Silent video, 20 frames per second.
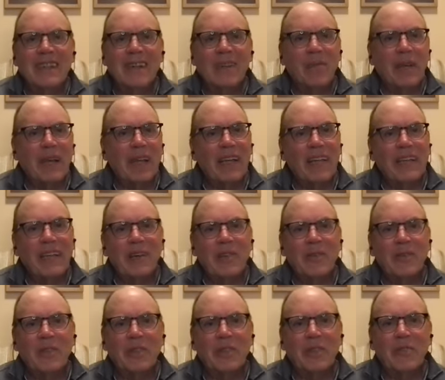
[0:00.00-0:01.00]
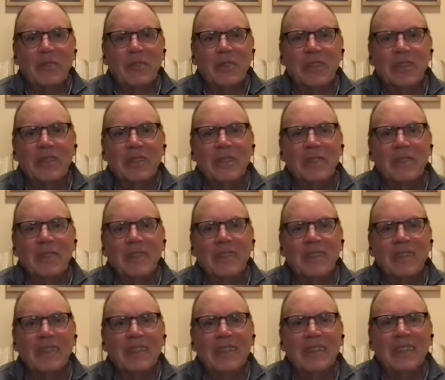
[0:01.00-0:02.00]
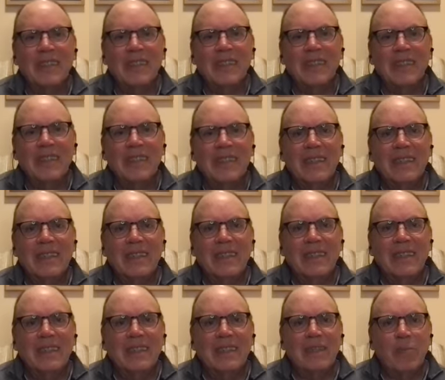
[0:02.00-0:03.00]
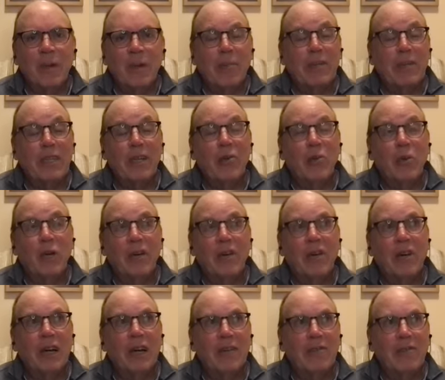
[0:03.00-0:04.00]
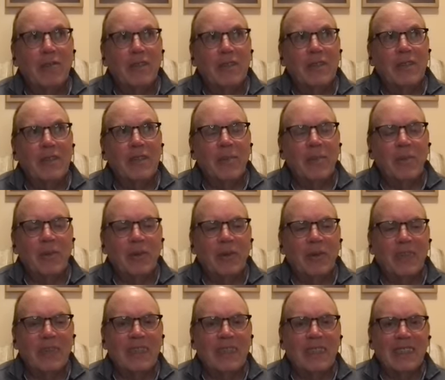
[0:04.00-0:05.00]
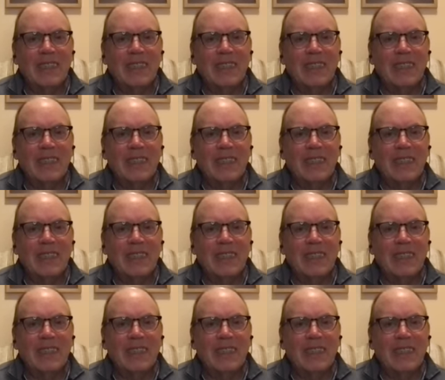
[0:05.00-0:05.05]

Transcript: i'm glad that works for you but it's probably going to wear off at some point